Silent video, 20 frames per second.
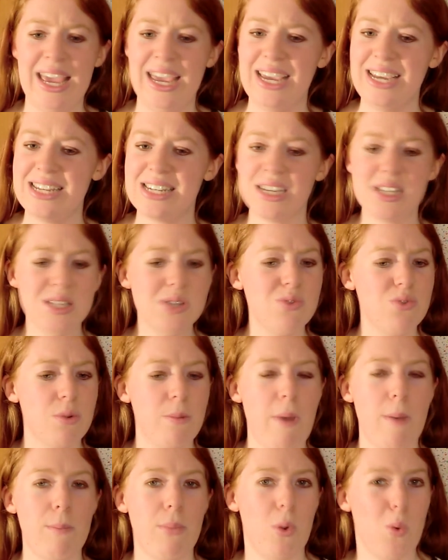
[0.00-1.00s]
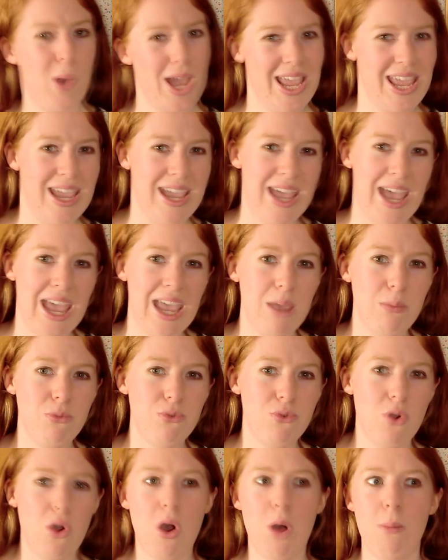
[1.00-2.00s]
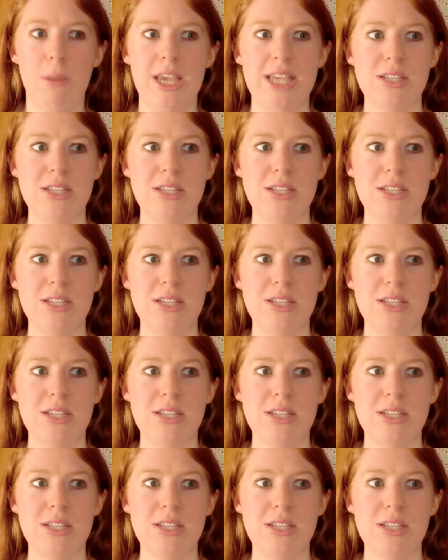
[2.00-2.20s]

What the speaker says: he doesn't remember where he came from,